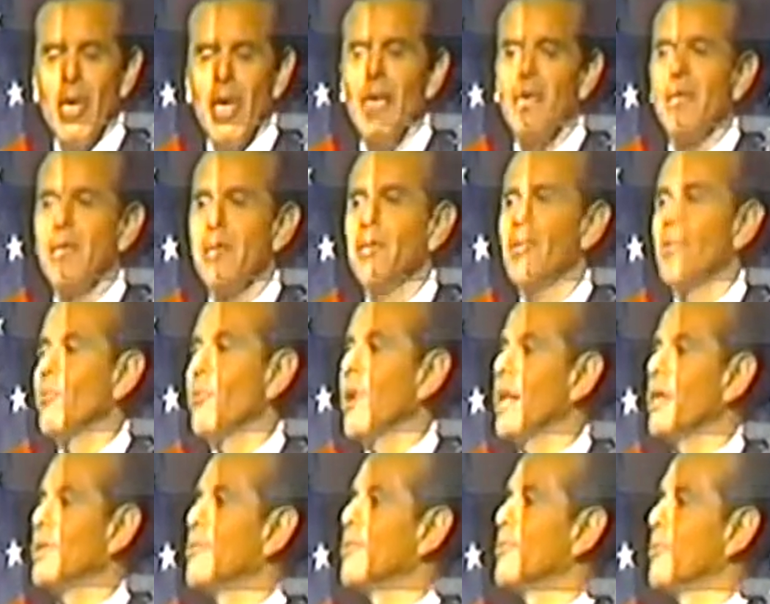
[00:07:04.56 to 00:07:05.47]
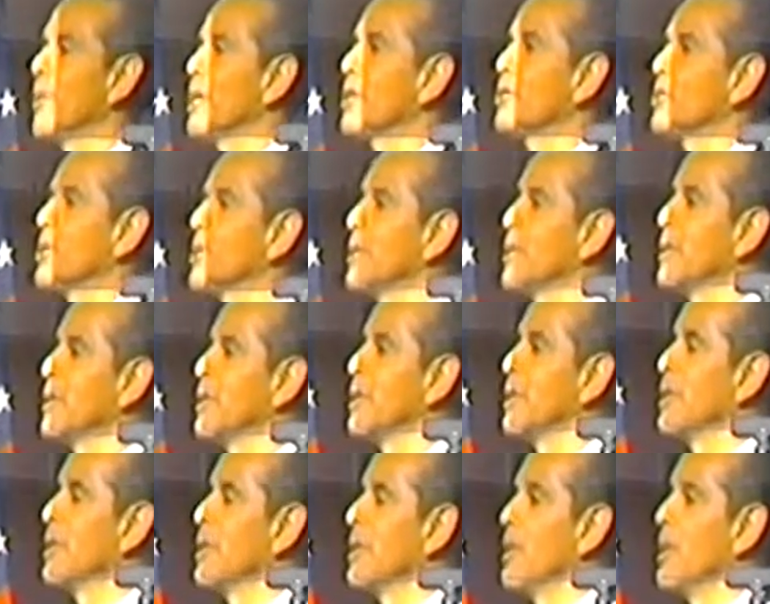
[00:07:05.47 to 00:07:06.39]
we're headed in the right direction.
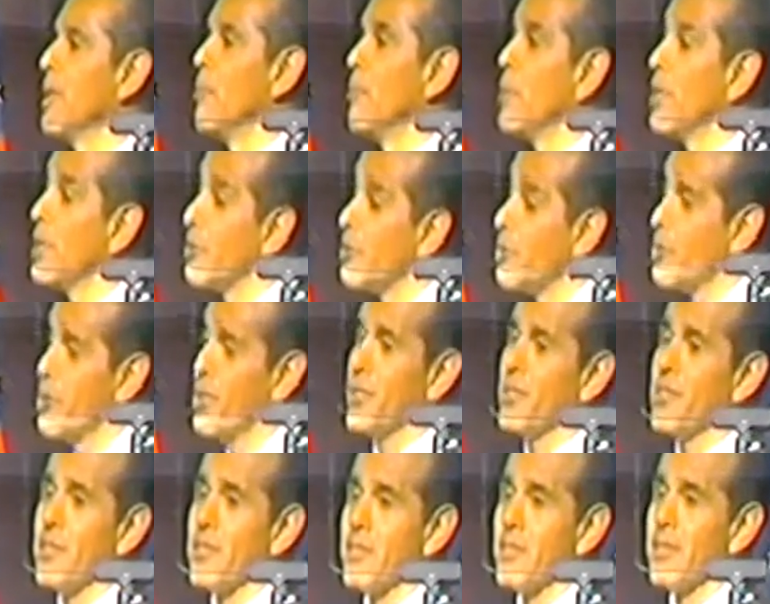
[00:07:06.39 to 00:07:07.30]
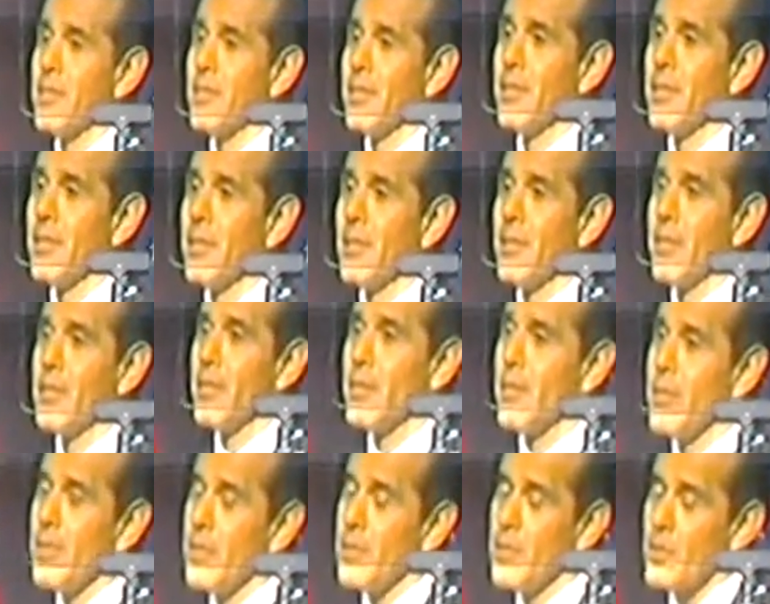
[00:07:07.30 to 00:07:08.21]
But this
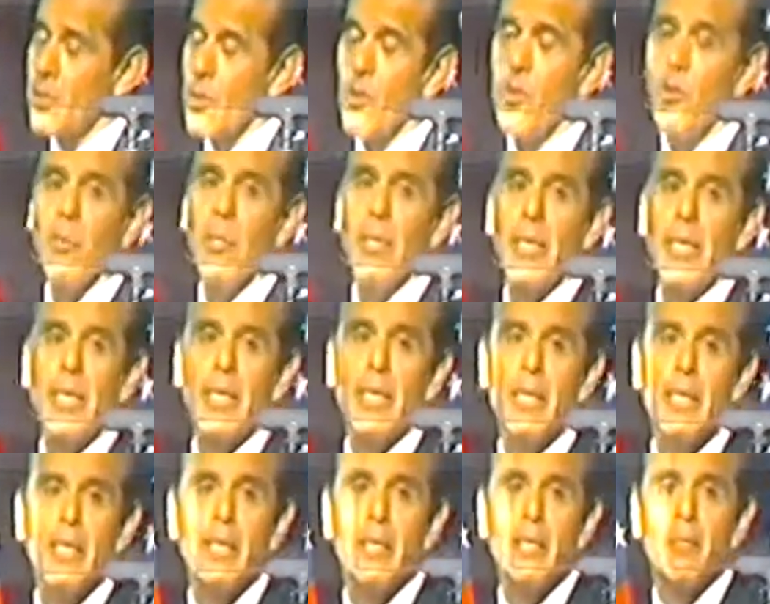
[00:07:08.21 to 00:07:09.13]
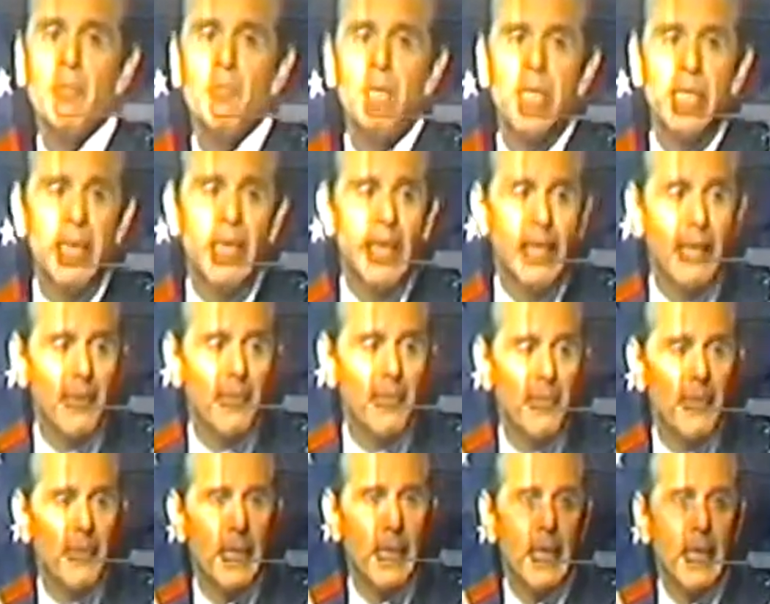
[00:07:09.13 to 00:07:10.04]
is only the
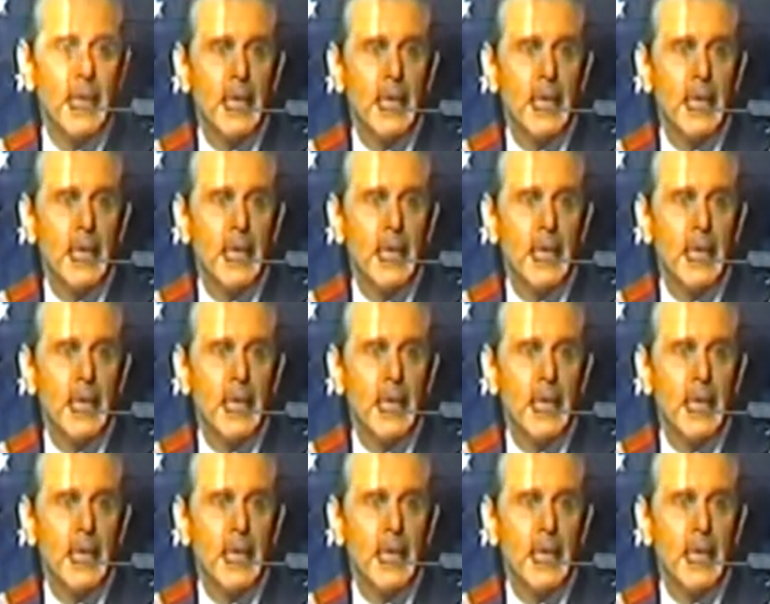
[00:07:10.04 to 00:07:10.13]
beginning.